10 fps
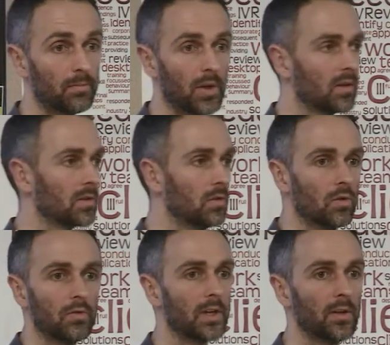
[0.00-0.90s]
but there's no
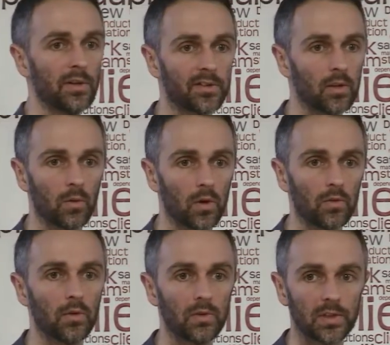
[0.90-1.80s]
regulation in the world
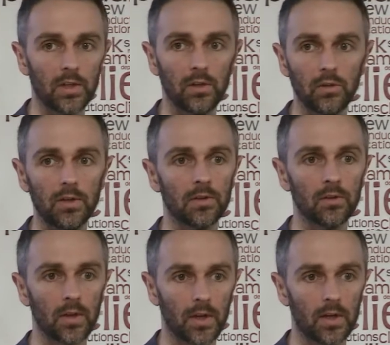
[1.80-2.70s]
that will say that you need to
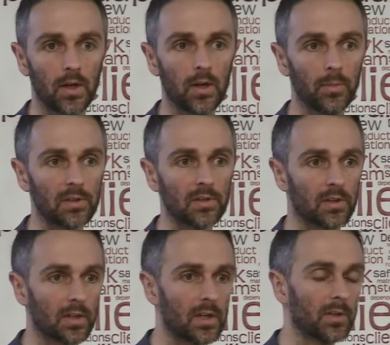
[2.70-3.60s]
do that because it's
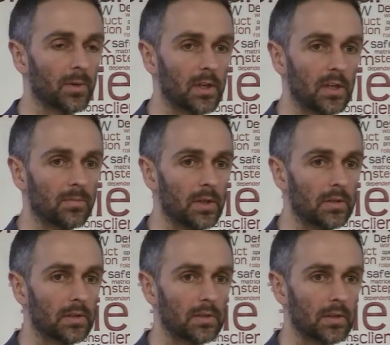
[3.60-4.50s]
on a case-by-case
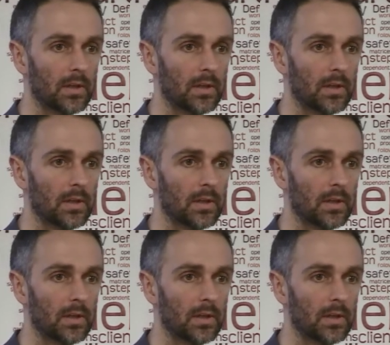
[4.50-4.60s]
basis.